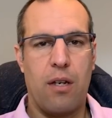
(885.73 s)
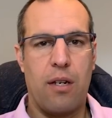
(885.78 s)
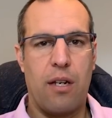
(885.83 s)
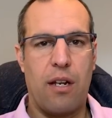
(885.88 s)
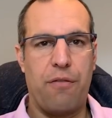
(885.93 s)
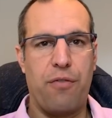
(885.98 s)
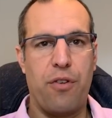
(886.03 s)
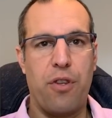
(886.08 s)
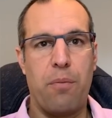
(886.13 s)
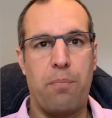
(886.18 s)

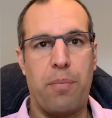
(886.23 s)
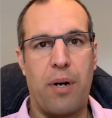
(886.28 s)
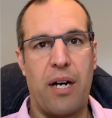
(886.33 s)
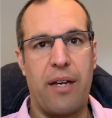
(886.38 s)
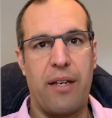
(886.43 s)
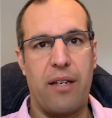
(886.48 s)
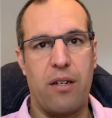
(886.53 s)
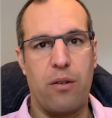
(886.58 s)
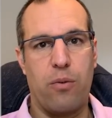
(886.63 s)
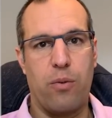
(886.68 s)
Now, for the
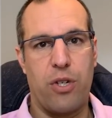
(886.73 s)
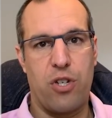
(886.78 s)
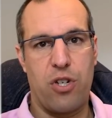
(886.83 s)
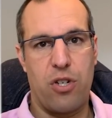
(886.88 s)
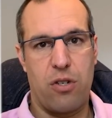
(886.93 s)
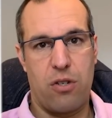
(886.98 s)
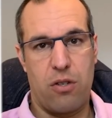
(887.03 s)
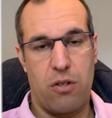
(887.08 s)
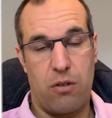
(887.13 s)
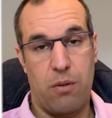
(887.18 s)
buyer, which
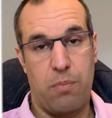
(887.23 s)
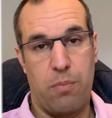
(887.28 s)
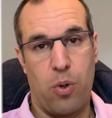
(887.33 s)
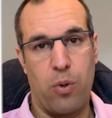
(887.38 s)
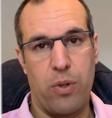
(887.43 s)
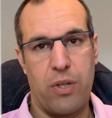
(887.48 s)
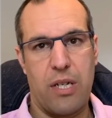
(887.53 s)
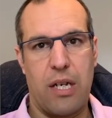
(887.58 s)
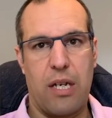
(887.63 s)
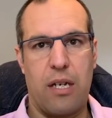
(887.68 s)
is the
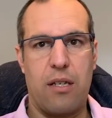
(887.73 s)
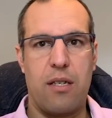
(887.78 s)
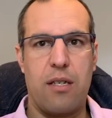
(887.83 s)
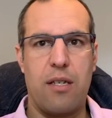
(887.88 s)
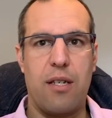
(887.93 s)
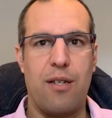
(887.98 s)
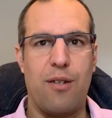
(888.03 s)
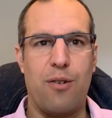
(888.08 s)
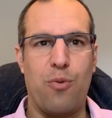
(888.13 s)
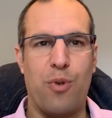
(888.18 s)
reporting
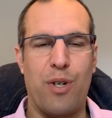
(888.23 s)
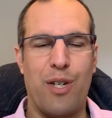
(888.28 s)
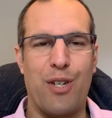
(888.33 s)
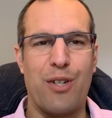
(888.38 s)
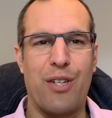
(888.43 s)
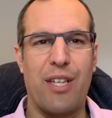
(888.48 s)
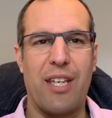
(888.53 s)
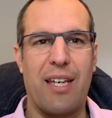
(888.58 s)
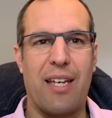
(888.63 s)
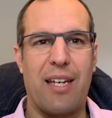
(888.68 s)
entity we're
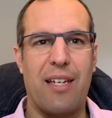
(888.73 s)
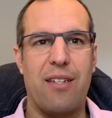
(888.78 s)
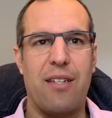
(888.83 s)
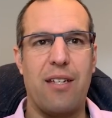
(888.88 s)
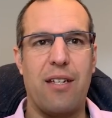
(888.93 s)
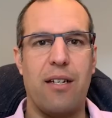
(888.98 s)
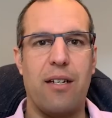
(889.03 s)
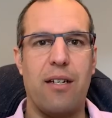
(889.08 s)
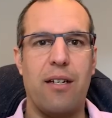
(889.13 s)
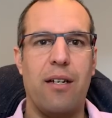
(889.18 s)
looking at
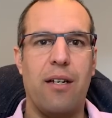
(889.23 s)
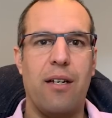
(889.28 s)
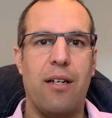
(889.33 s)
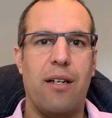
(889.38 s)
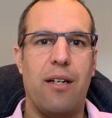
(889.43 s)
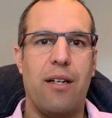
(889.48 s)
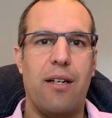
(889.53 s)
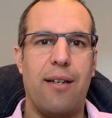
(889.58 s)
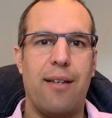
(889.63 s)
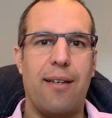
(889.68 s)
here,
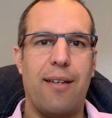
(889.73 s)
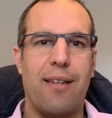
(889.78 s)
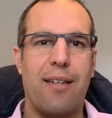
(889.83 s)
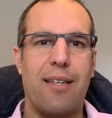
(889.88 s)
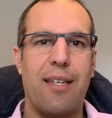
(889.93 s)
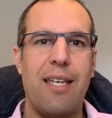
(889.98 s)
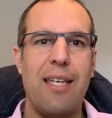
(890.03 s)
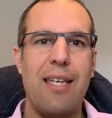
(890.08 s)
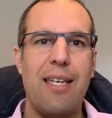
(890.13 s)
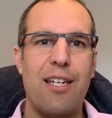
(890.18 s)
the
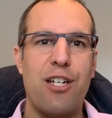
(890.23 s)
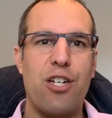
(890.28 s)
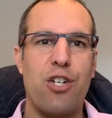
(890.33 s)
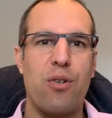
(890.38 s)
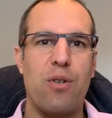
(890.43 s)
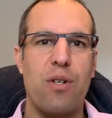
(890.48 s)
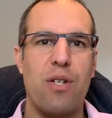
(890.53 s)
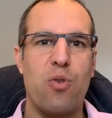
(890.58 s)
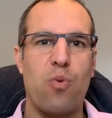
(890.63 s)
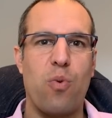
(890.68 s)
key
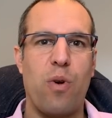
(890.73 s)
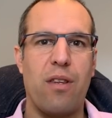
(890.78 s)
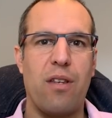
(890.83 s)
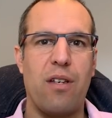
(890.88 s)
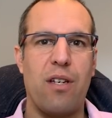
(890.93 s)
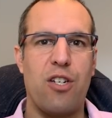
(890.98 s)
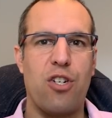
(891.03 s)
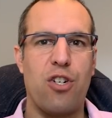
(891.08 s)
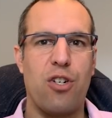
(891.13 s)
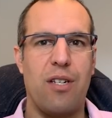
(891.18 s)
issue is whether
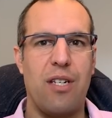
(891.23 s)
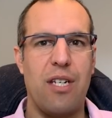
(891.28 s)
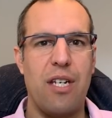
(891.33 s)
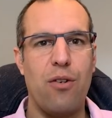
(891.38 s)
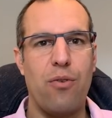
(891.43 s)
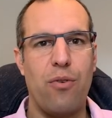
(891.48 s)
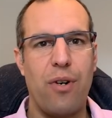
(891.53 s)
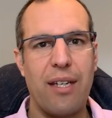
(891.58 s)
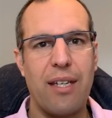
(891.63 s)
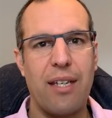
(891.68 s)
it should
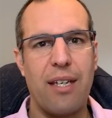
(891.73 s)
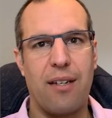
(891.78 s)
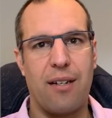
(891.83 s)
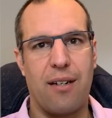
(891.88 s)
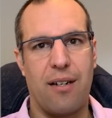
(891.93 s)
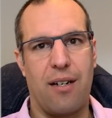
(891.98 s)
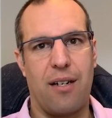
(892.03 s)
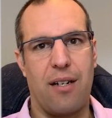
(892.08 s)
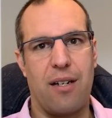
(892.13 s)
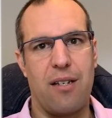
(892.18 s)

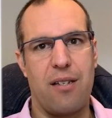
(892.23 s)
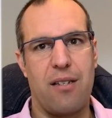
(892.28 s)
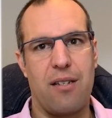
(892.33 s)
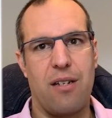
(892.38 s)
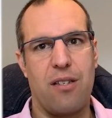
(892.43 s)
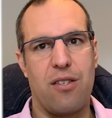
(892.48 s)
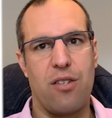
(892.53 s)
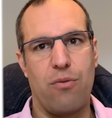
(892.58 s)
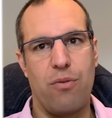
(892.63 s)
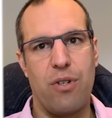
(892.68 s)
derecognize
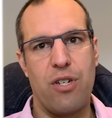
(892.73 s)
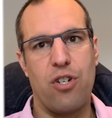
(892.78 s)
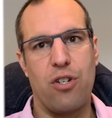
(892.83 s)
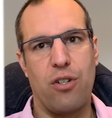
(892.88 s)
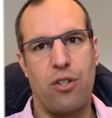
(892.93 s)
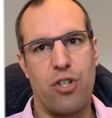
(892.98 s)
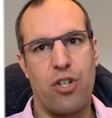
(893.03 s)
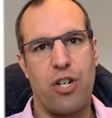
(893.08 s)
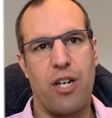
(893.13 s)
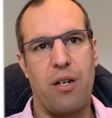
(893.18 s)
its
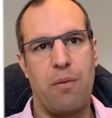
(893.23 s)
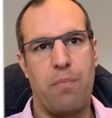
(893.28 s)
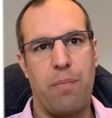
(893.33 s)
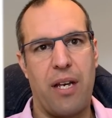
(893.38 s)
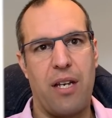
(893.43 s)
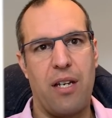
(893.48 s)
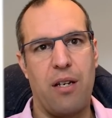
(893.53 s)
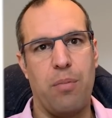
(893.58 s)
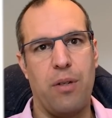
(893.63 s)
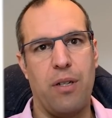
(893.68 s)
original trade
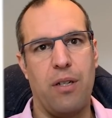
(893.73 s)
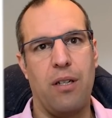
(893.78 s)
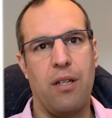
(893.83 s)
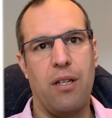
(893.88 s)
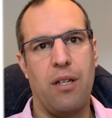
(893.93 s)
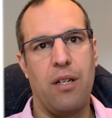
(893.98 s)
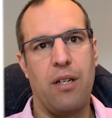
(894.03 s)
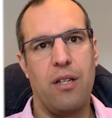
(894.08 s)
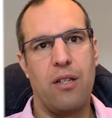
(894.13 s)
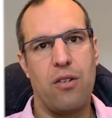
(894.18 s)
payable
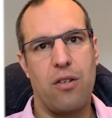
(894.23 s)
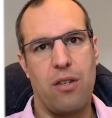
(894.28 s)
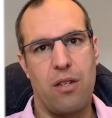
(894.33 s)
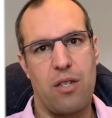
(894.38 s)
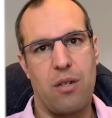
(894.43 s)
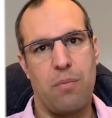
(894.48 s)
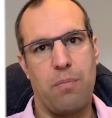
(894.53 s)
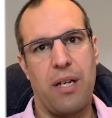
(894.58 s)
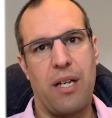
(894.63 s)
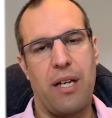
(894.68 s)
to the
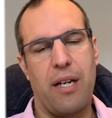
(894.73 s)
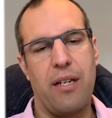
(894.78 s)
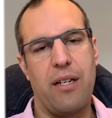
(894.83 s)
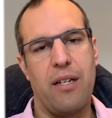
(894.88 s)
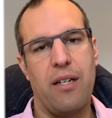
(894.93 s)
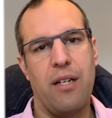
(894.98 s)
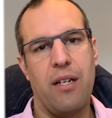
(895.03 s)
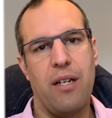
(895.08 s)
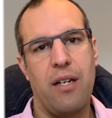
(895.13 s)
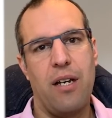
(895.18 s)

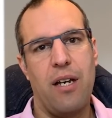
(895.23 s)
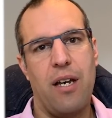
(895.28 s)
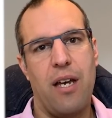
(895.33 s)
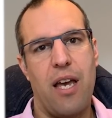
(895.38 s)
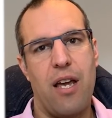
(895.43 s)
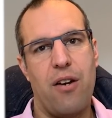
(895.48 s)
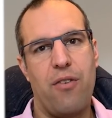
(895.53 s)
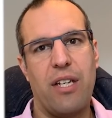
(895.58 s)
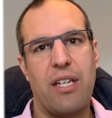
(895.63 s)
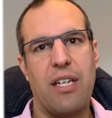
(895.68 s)
supplier
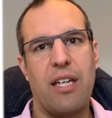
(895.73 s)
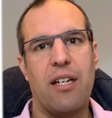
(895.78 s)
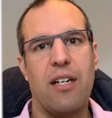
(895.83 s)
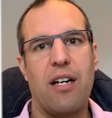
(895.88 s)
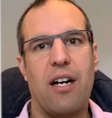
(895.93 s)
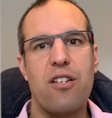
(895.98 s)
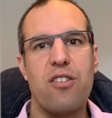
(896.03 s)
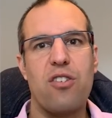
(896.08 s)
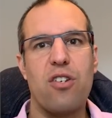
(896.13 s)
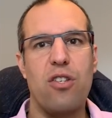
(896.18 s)
and
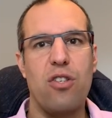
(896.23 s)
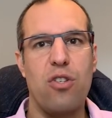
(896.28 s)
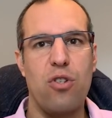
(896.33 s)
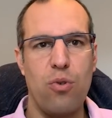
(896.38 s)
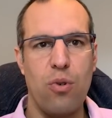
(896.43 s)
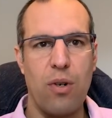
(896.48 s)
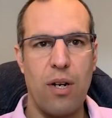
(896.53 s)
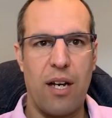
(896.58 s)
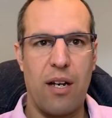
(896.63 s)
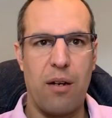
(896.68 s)
recognize a
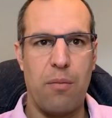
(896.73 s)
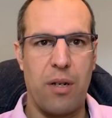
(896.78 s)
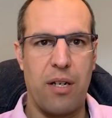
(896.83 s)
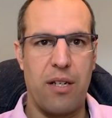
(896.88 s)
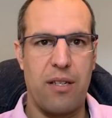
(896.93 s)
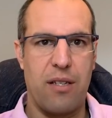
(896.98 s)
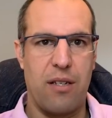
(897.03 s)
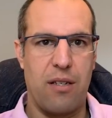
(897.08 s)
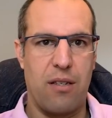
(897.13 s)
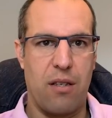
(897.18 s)
new
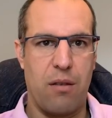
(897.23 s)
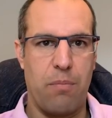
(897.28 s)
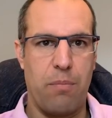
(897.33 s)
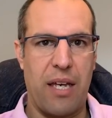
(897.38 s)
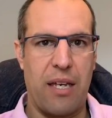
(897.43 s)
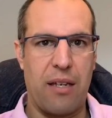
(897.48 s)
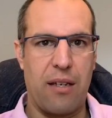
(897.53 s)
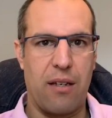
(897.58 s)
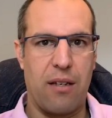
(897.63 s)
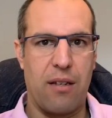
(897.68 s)
liability to the
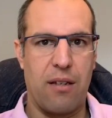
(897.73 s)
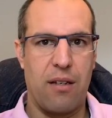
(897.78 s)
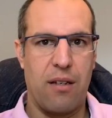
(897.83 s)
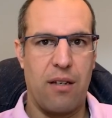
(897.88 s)
bank.